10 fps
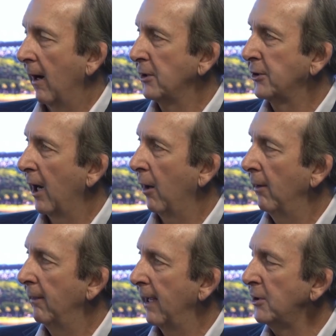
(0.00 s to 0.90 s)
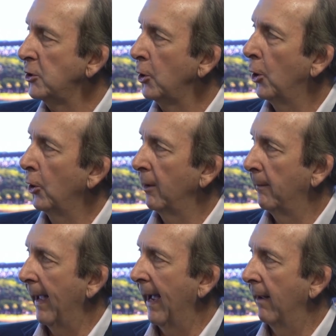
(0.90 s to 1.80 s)
so let's talk
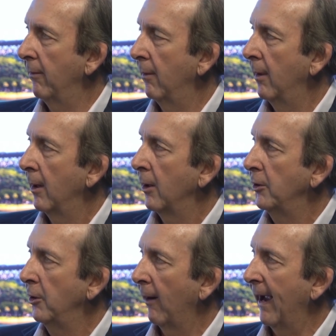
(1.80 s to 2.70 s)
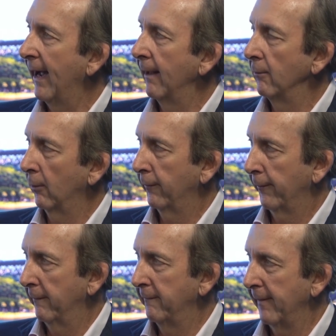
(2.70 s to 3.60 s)
about your outlook for
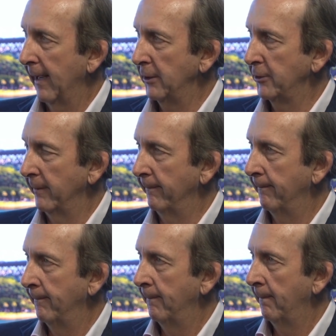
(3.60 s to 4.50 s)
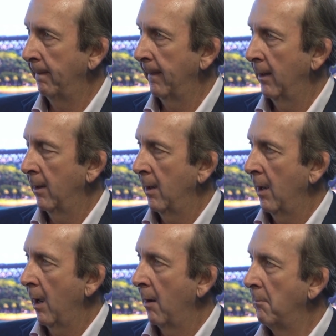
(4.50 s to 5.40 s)
inflation.
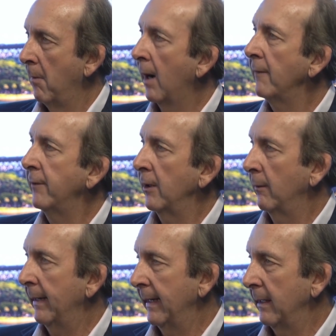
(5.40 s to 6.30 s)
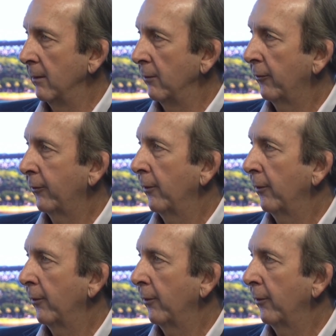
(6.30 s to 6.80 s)
My view is